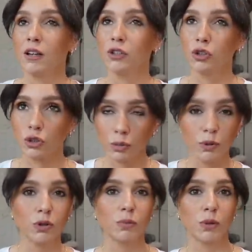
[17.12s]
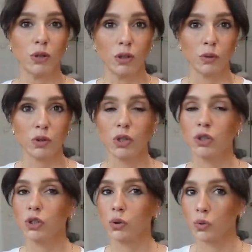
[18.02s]
super, super close
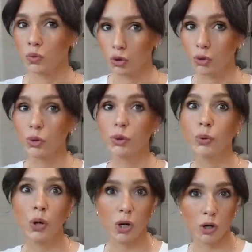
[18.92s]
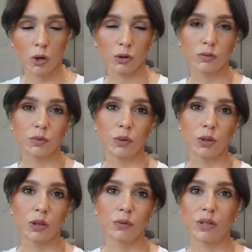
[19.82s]
to true
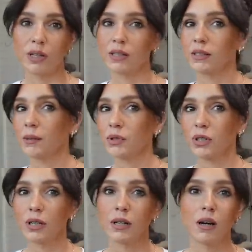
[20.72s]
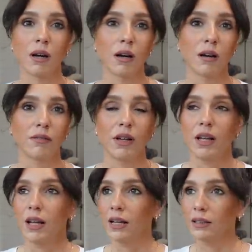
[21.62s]
carnivore with the exception of
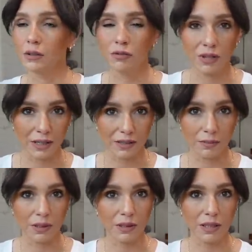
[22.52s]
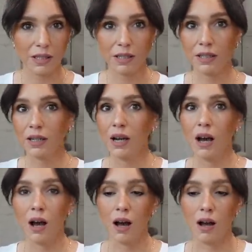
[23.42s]
a little flexibility
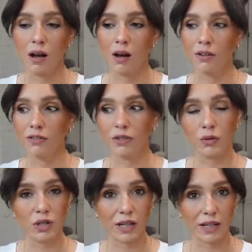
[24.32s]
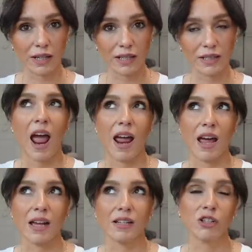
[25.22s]
uh, on a few days
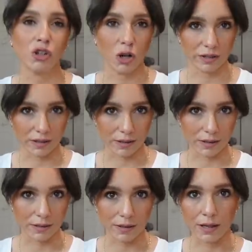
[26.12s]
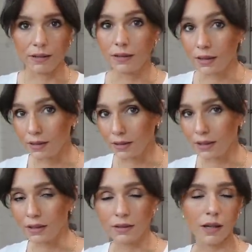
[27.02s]
and sauces and
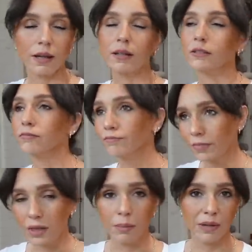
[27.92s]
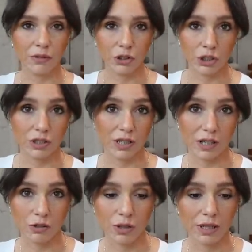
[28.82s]
seasonings and the beverages that I
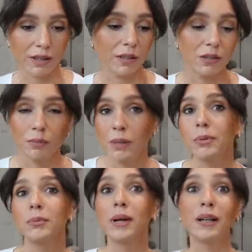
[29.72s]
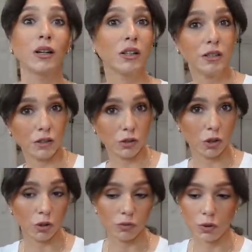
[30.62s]
drink that some people may not consider
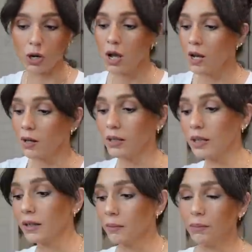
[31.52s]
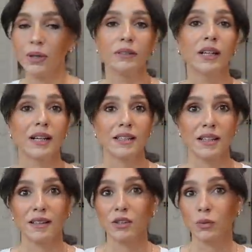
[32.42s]
carnivore. Let, but like I
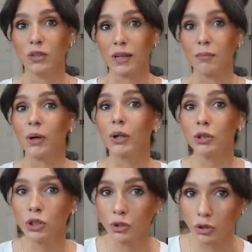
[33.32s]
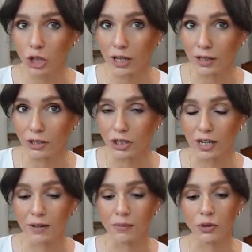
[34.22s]
said, this was a personal challenge and
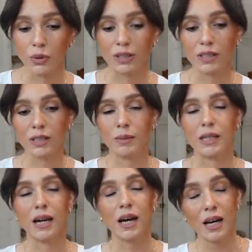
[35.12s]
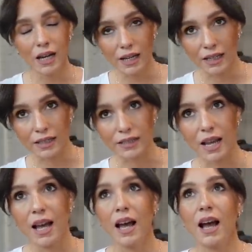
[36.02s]
I'm doing this because
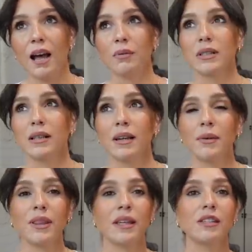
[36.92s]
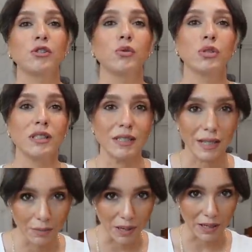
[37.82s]
I was allowing things to
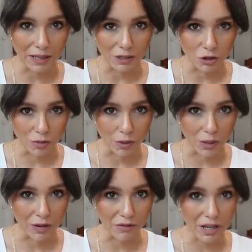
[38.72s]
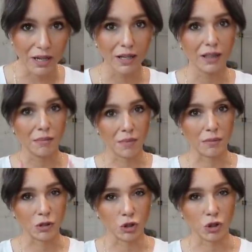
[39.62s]
sneak back into my way of eating that
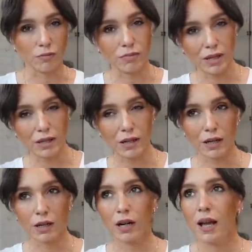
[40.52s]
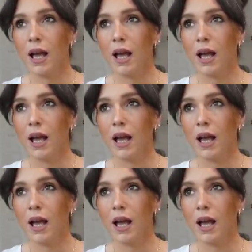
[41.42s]
maybe shouldn't be there.